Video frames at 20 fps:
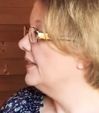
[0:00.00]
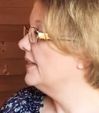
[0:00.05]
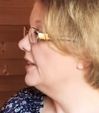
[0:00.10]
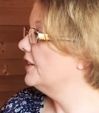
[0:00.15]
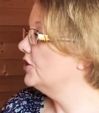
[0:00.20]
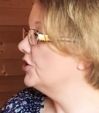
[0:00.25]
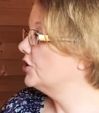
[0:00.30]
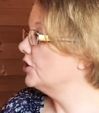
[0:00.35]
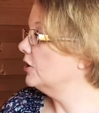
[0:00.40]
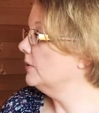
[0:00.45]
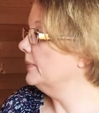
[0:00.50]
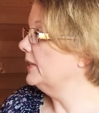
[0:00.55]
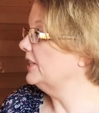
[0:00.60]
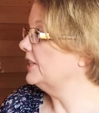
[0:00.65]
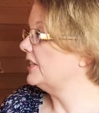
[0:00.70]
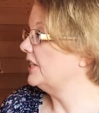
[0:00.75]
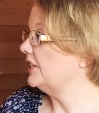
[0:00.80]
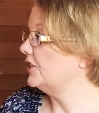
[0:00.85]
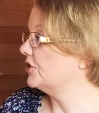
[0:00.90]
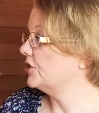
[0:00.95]
The German
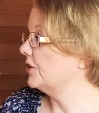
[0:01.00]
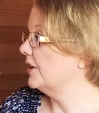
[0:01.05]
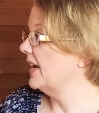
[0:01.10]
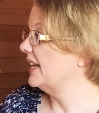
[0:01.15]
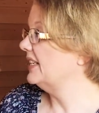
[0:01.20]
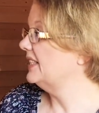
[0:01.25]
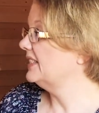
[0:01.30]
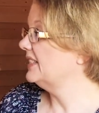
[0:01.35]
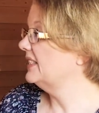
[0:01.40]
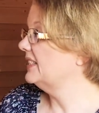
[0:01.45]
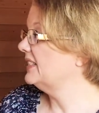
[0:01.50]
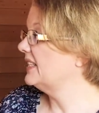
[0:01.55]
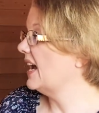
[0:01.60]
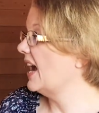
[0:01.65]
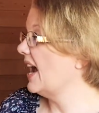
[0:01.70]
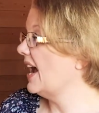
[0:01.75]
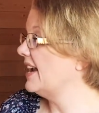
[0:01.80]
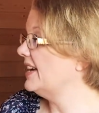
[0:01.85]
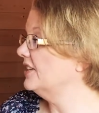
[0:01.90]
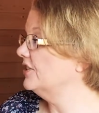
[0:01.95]
teacher and his
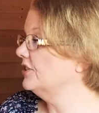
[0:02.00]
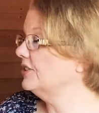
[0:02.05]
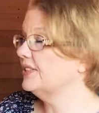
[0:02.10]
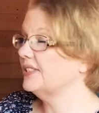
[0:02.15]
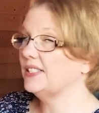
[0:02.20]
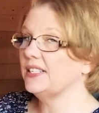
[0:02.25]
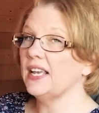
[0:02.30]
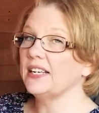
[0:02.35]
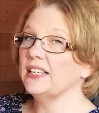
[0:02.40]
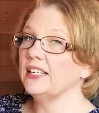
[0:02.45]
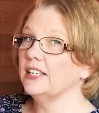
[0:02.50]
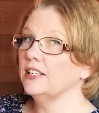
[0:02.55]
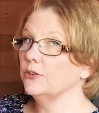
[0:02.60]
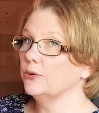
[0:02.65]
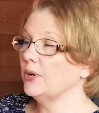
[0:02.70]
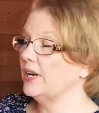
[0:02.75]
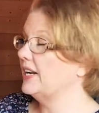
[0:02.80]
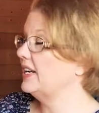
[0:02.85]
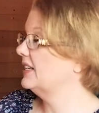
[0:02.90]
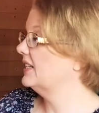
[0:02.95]
entire 2nd
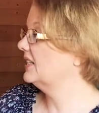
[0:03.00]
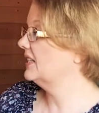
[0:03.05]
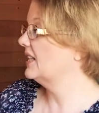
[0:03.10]
grade